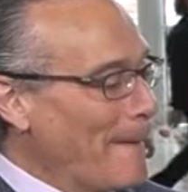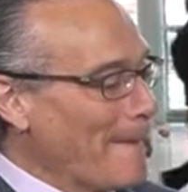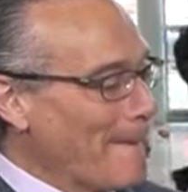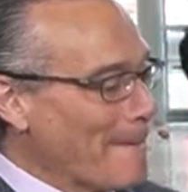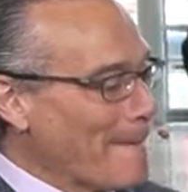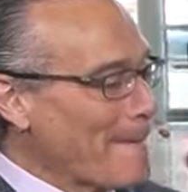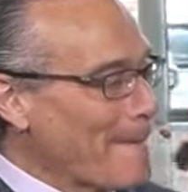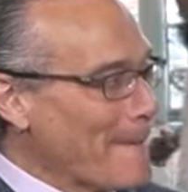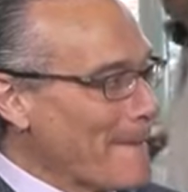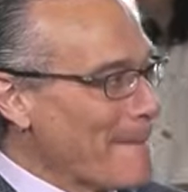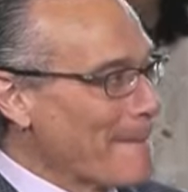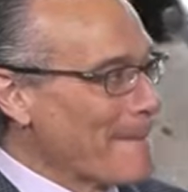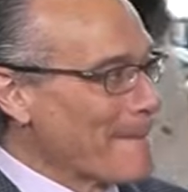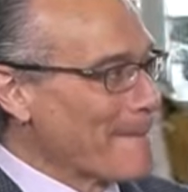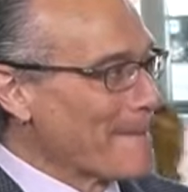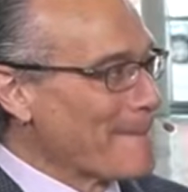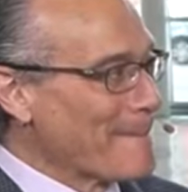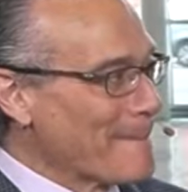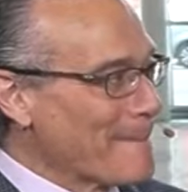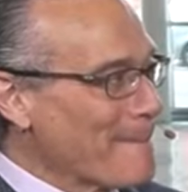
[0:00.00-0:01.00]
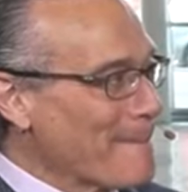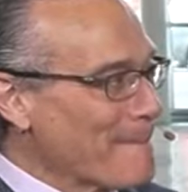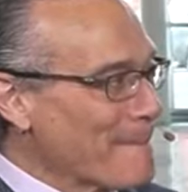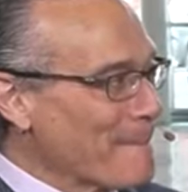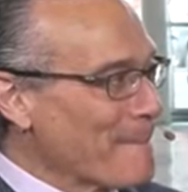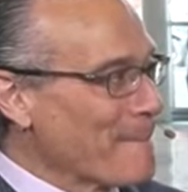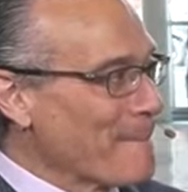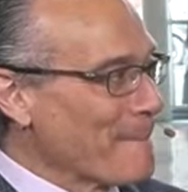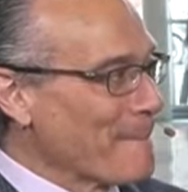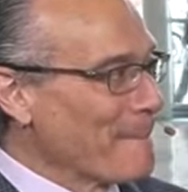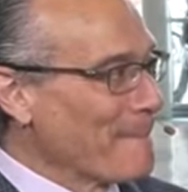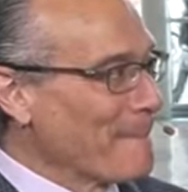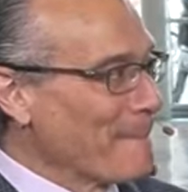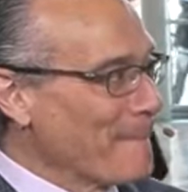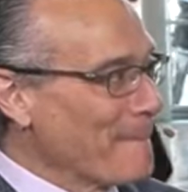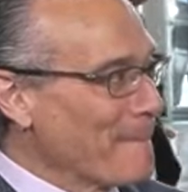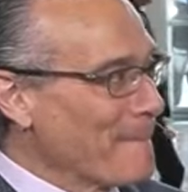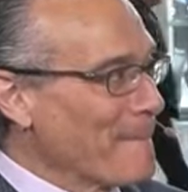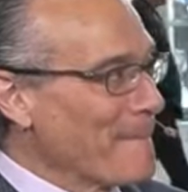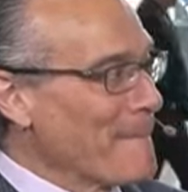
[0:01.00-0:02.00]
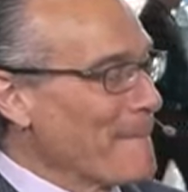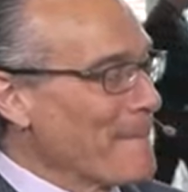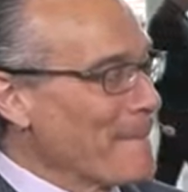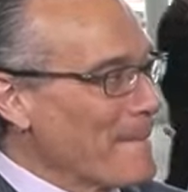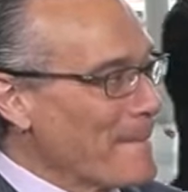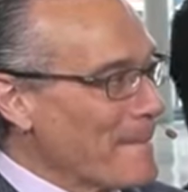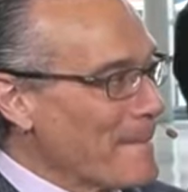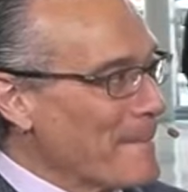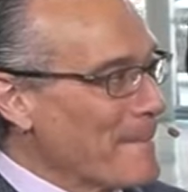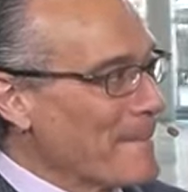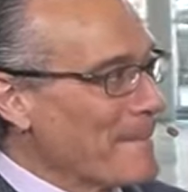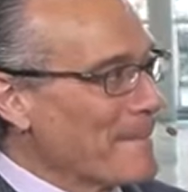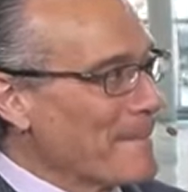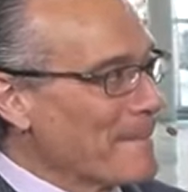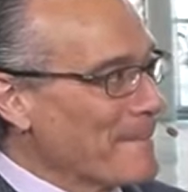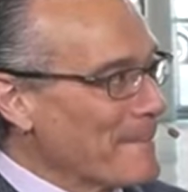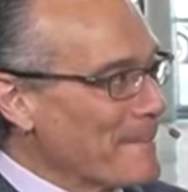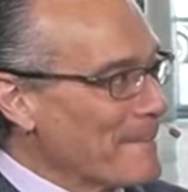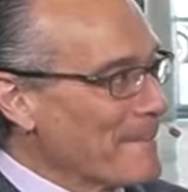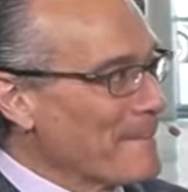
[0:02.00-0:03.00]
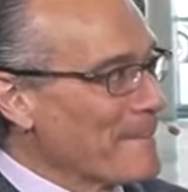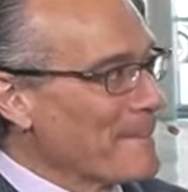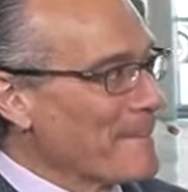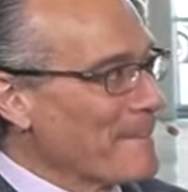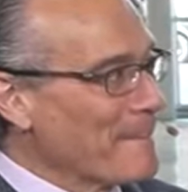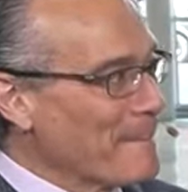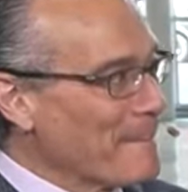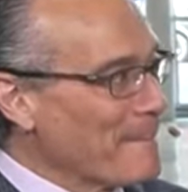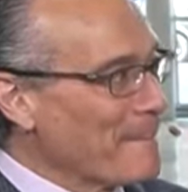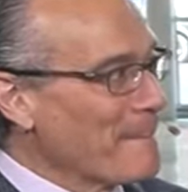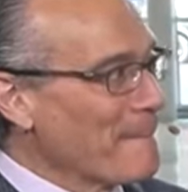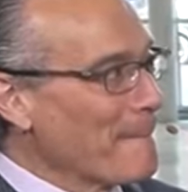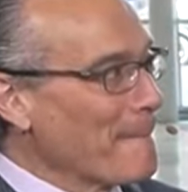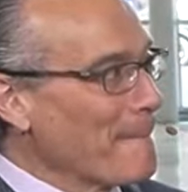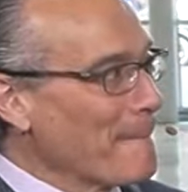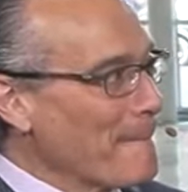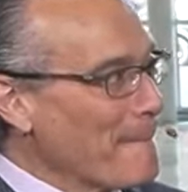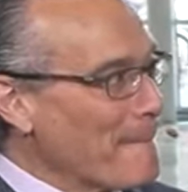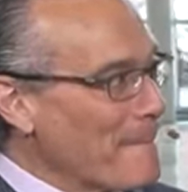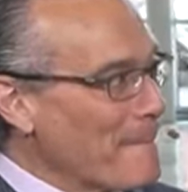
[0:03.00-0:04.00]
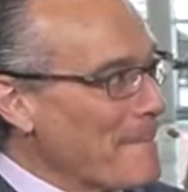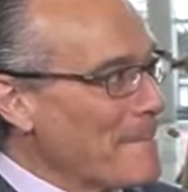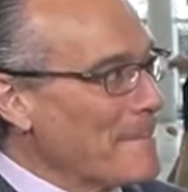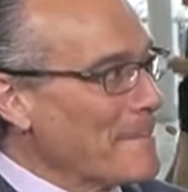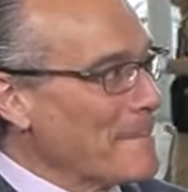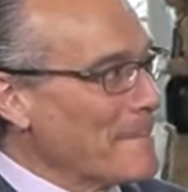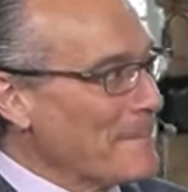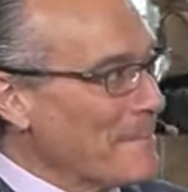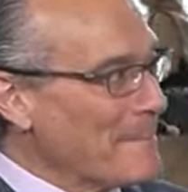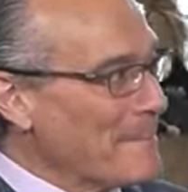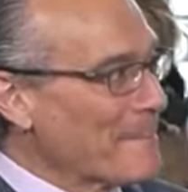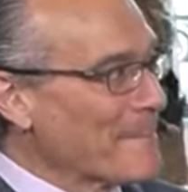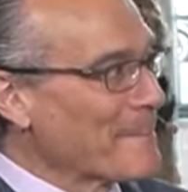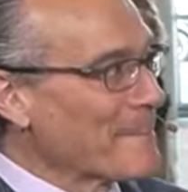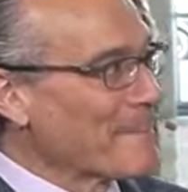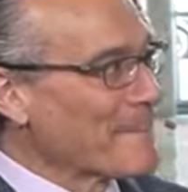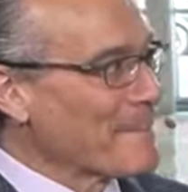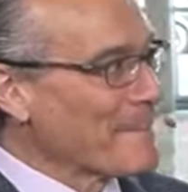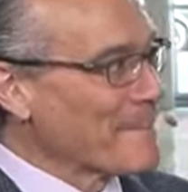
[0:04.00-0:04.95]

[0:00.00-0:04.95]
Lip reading: (not speaking)